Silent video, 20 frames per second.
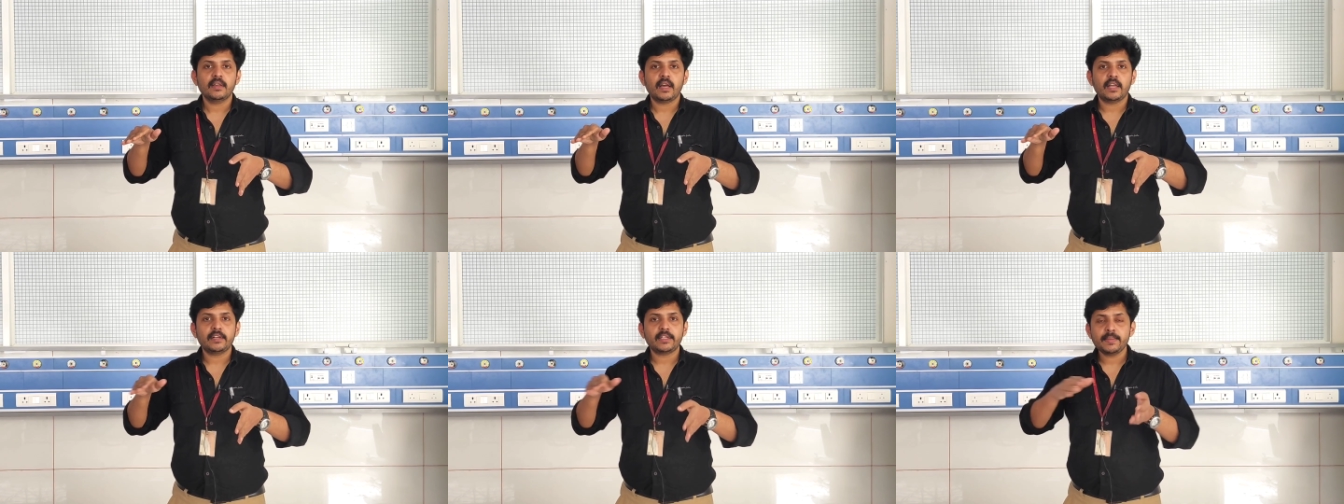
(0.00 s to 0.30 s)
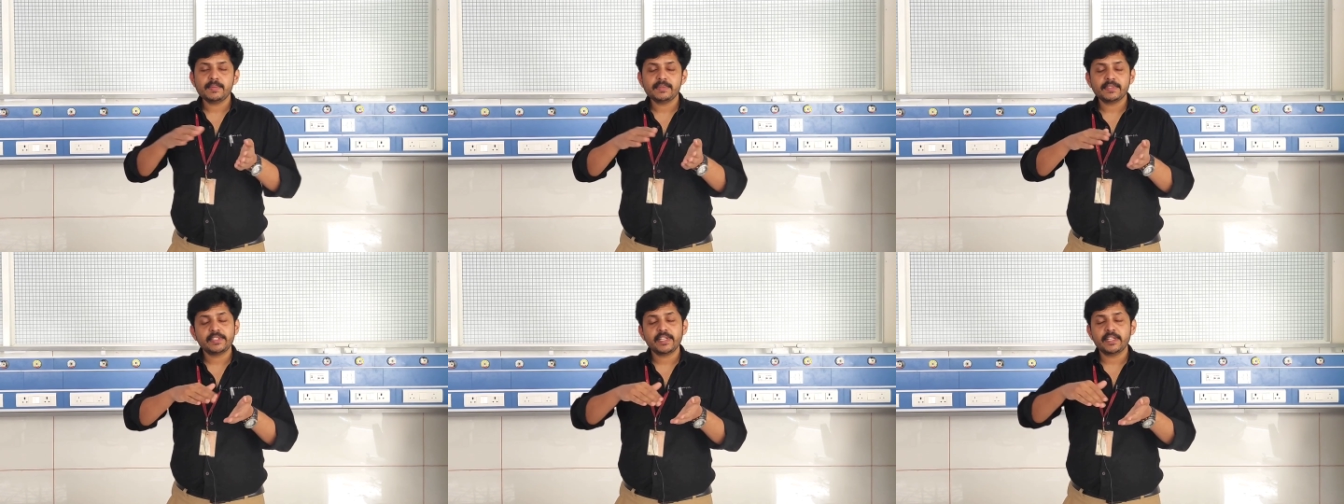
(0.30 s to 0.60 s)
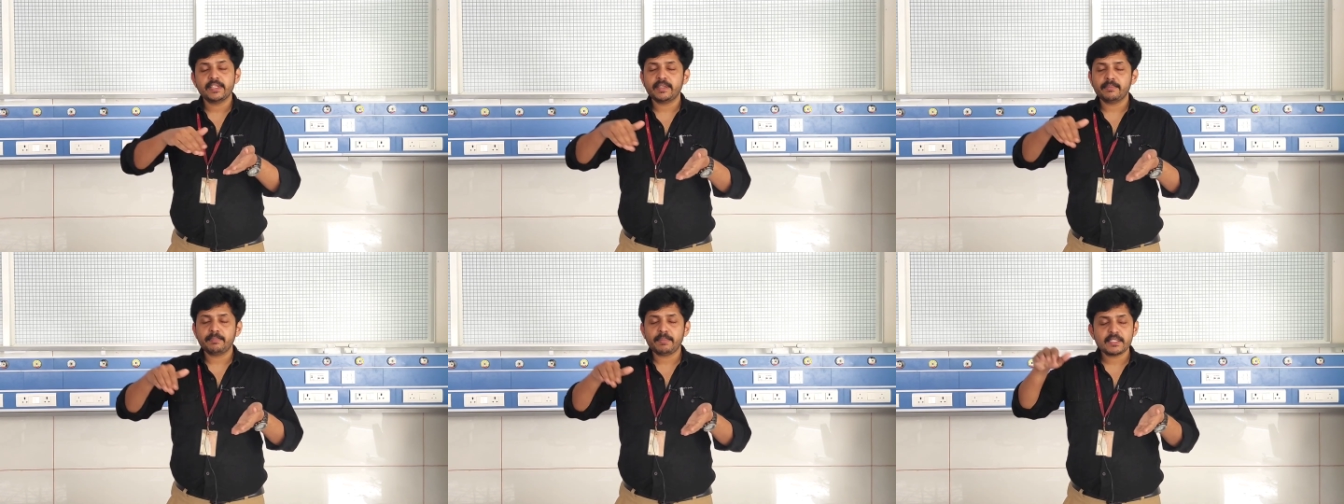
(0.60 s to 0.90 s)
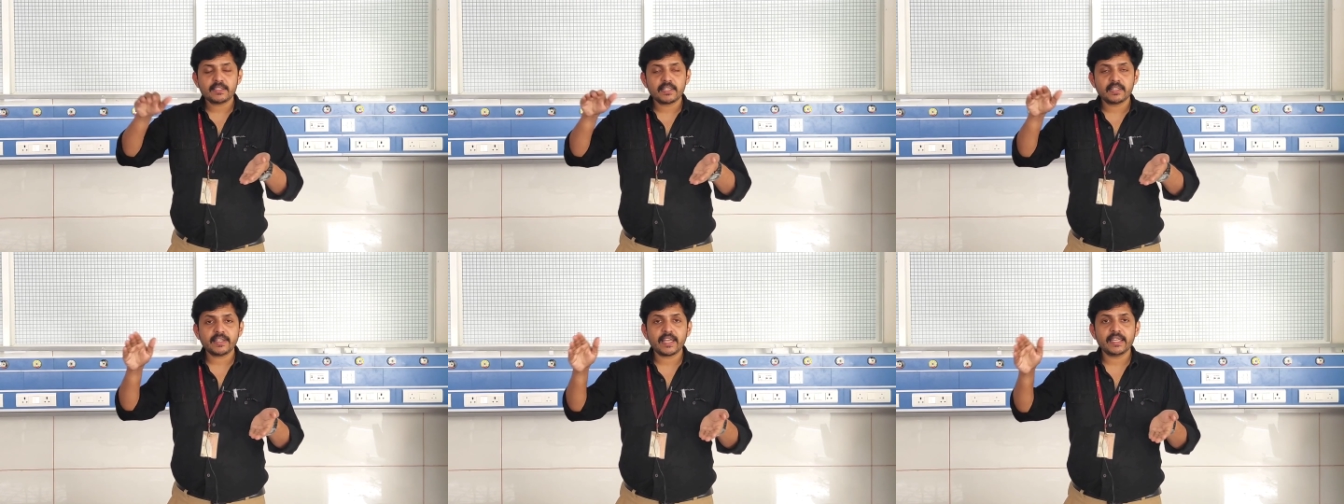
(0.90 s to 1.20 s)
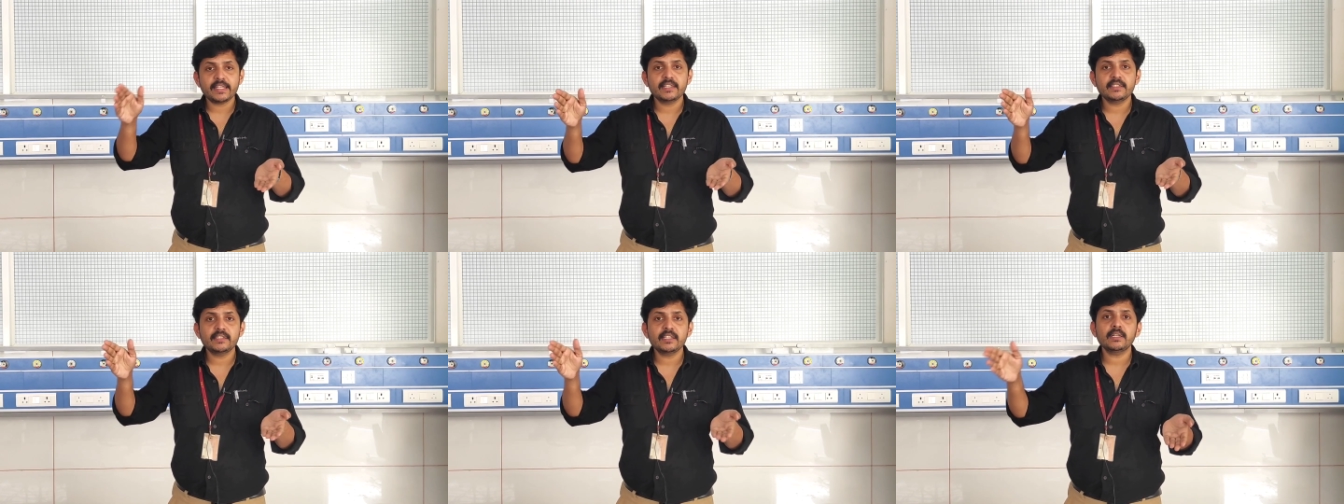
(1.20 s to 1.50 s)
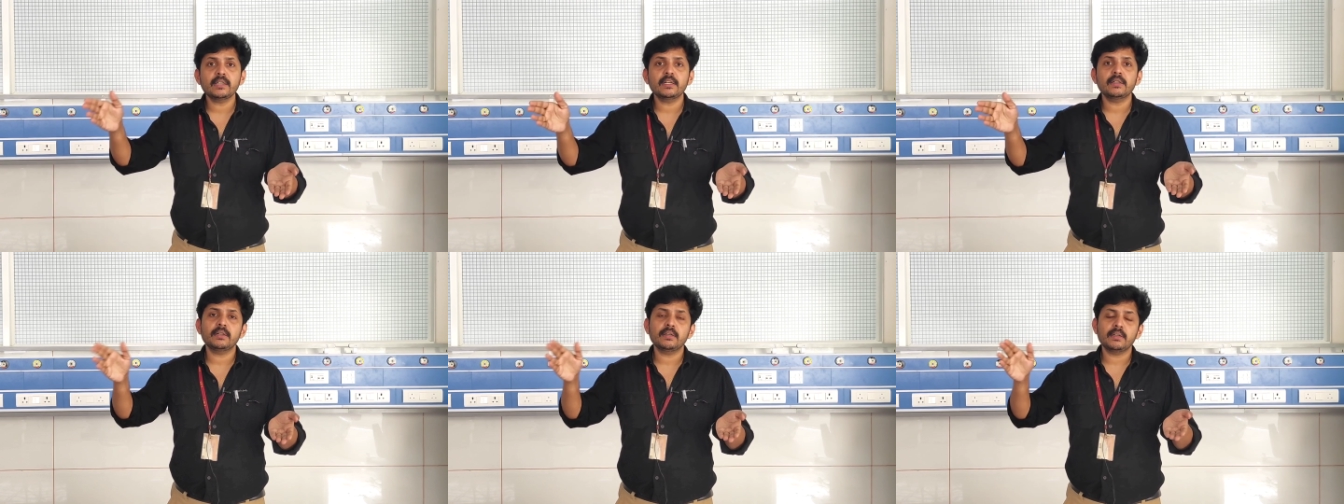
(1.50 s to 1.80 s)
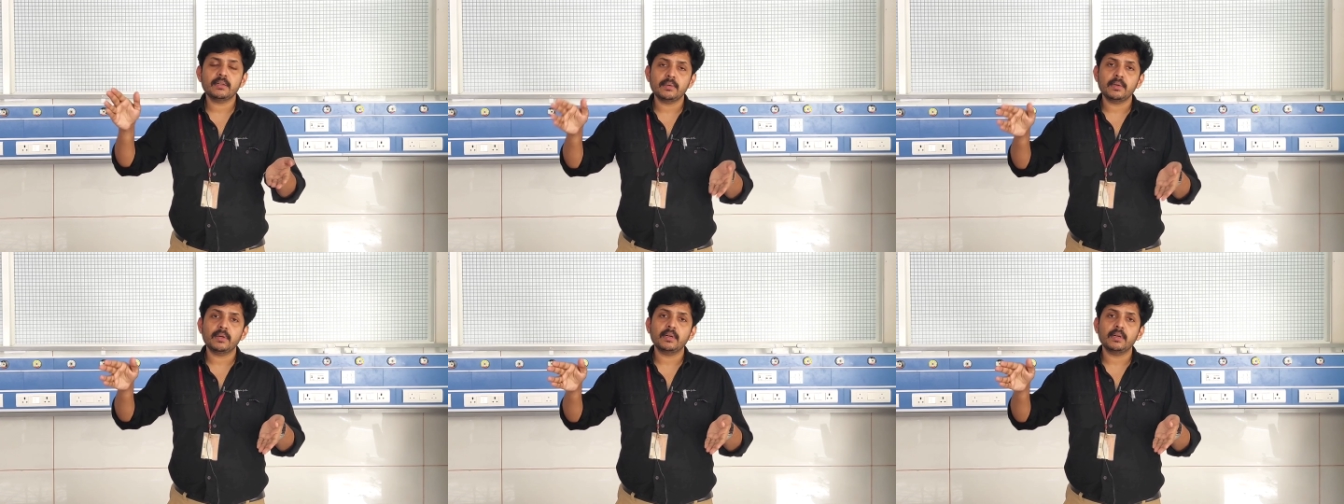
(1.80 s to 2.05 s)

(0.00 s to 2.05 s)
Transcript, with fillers: at times the patient can either